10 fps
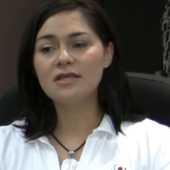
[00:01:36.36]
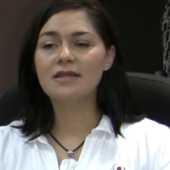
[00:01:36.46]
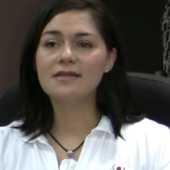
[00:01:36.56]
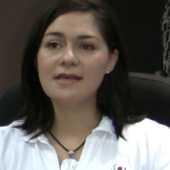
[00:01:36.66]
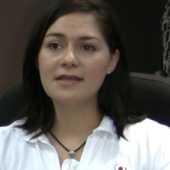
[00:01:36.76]
in
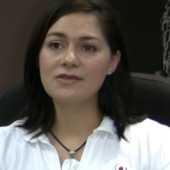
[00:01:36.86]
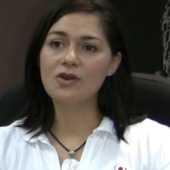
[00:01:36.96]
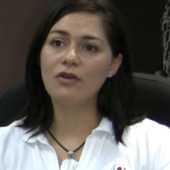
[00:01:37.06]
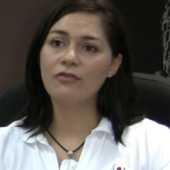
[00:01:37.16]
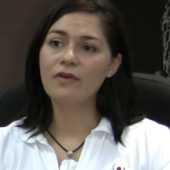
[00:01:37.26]
the sense
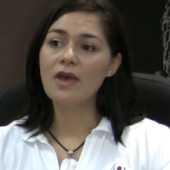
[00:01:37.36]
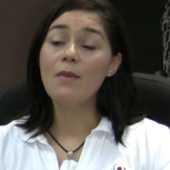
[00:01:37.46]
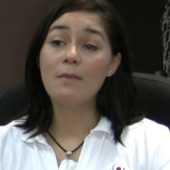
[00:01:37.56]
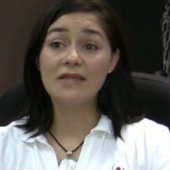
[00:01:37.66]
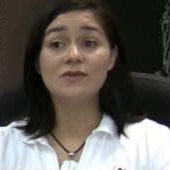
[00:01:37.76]
of
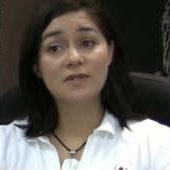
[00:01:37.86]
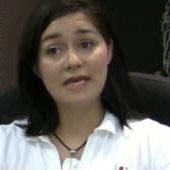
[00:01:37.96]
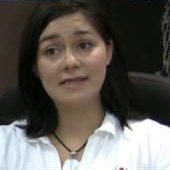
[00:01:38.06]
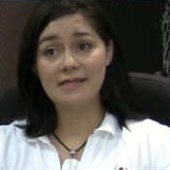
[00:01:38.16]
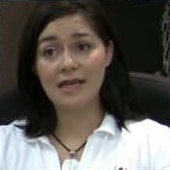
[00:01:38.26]
muscle
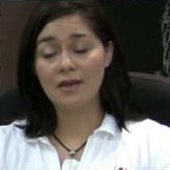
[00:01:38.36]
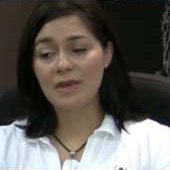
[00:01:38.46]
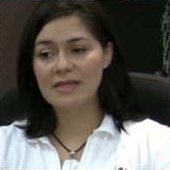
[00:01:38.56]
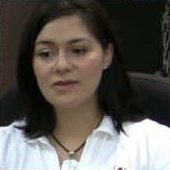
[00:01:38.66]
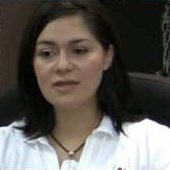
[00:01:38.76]
testing, and
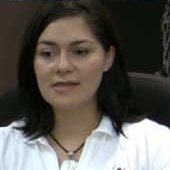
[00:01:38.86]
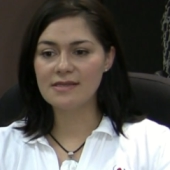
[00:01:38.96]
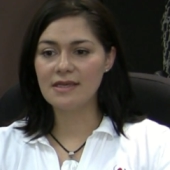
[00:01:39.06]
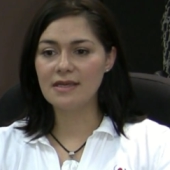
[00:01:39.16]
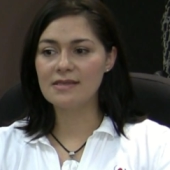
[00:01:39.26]
muscle
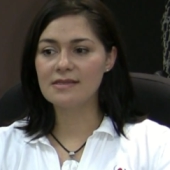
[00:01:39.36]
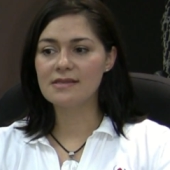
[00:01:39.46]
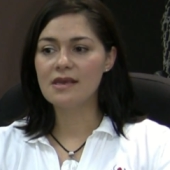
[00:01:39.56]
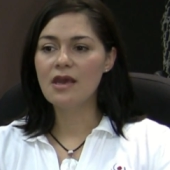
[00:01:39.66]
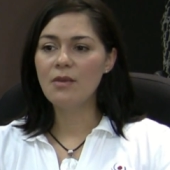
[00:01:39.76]
testing
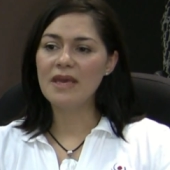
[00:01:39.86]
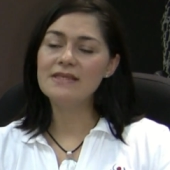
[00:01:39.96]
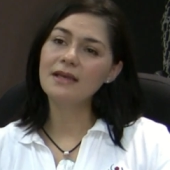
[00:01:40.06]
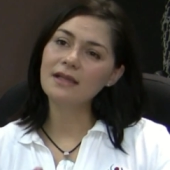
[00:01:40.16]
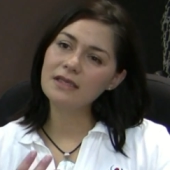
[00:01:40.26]
is
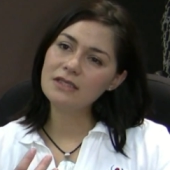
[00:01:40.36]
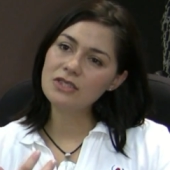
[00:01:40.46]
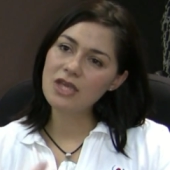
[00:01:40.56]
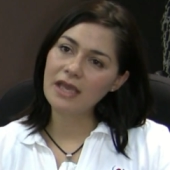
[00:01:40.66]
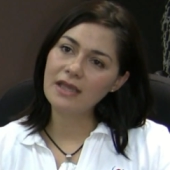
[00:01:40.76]
basically
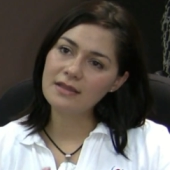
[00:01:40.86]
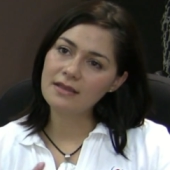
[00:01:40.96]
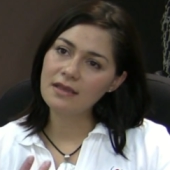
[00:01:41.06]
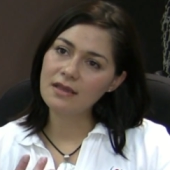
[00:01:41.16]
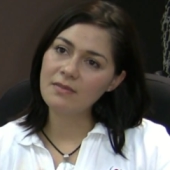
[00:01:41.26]
checking
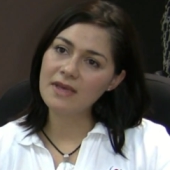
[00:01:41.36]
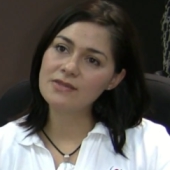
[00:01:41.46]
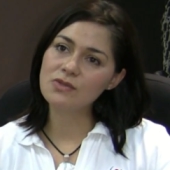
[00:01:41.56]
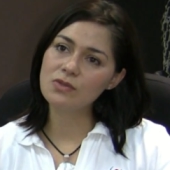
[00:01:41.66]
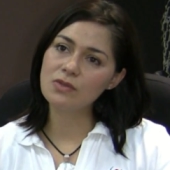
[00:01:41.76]
the
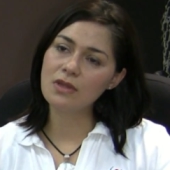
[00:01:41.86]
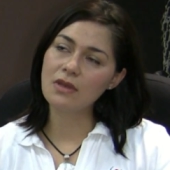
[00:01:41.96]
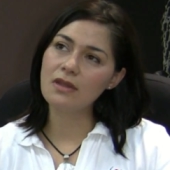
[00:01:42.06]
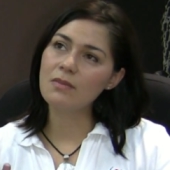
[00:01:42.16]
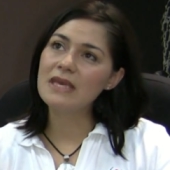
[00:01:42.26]
muscle,
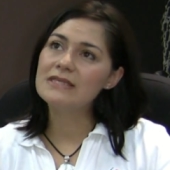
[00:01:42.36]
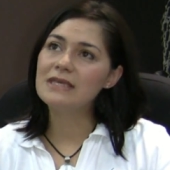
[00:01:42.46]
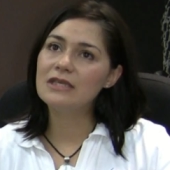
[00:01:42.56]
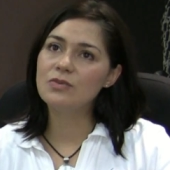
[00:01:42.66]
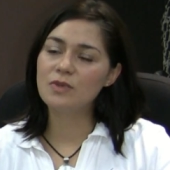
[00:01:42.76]
the
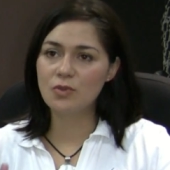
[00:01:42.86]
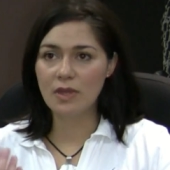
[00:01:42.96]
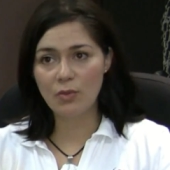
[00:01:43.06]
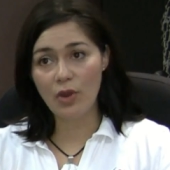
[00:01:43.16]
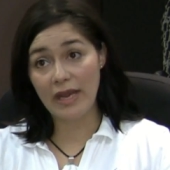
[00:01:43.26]
message
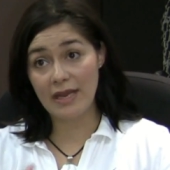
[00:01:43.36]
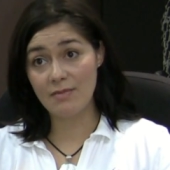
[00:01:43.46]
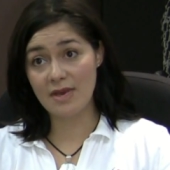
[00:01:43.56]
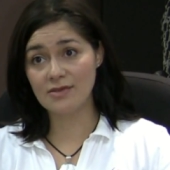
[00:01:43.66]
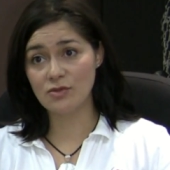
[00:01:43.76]
between the brain and the
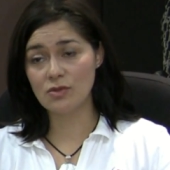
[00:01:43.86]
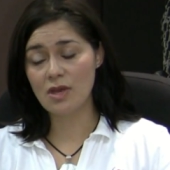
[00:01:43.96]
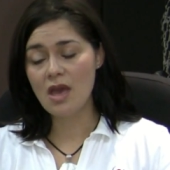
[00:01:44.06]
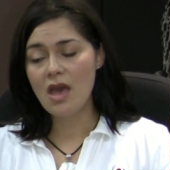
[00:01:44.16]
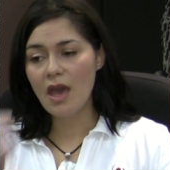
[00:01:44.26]
muscle.
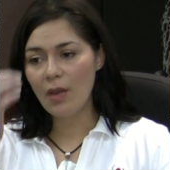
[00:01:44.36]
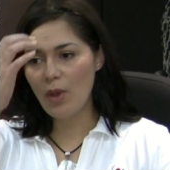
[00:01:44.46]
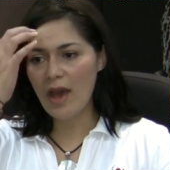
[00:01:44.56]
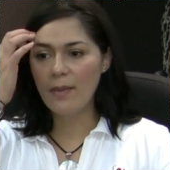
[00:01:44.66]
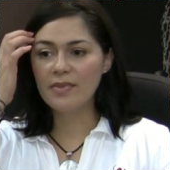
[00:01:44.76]
And
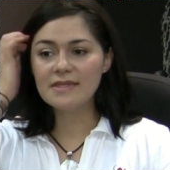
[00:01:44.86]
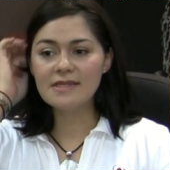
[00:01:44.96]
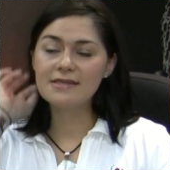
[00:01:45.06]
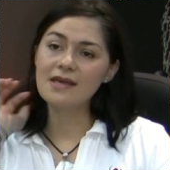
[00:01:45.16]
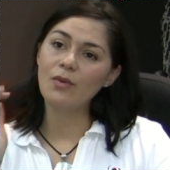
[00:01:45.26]
what happens
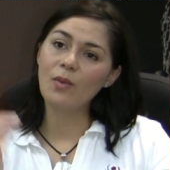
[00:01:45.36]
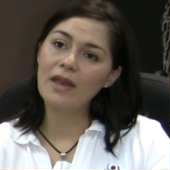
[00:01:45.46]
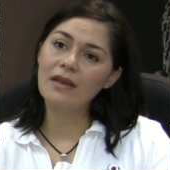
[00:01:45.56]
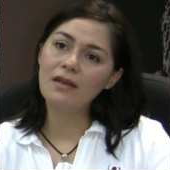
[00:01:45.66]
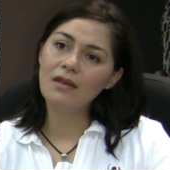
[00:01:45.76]
is that
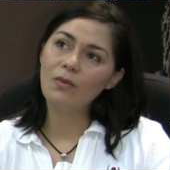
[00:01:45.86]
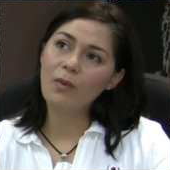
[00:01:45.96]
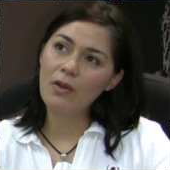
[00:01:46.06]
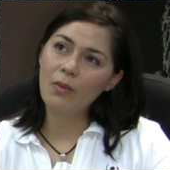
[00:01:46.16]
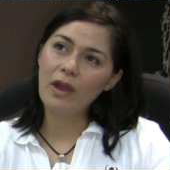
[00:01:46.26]
when
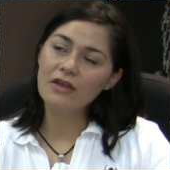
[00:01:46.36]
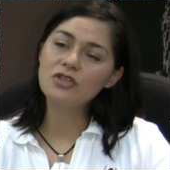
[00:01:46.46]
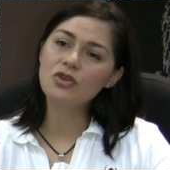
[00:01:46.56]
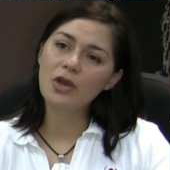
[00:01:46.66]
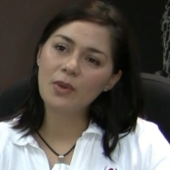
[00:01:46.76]
we're
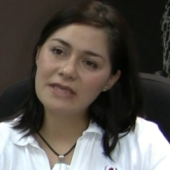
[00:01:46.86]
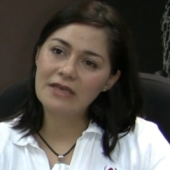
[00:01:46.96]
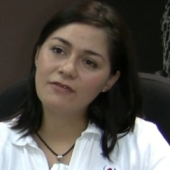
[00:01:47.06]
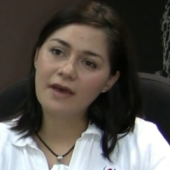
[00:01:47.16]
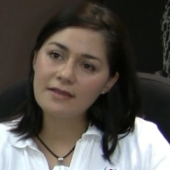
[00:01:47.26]
actually trying to
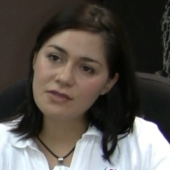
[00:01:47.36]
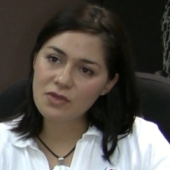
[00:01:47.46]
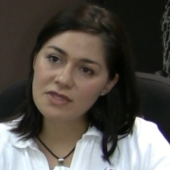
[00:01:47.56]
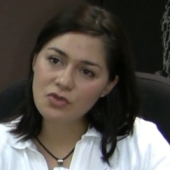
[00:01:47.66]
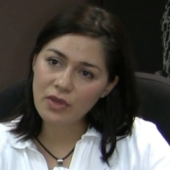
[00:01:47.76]
identify the
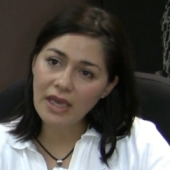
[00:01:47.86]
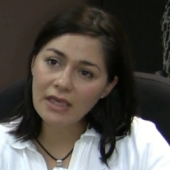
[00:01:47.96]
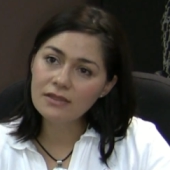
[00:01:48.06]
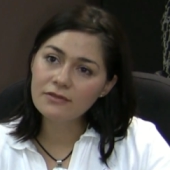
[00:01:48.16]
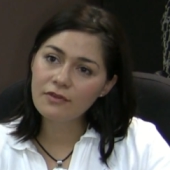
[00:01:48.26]
stress trigger
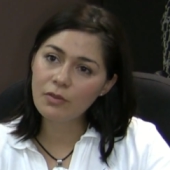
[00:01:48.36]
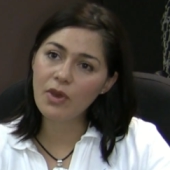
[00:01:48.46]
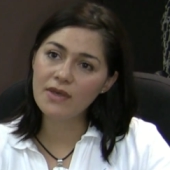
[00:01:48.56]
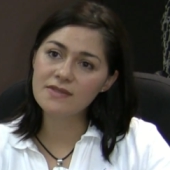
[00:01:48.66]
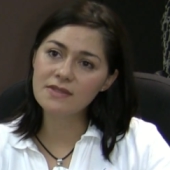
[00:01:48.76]
for the
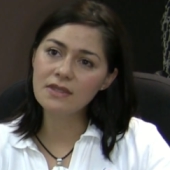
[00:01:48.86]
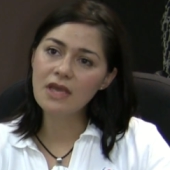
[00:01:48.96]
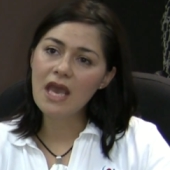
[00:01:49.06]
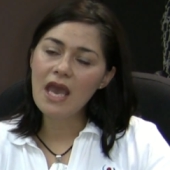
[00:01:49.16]
person,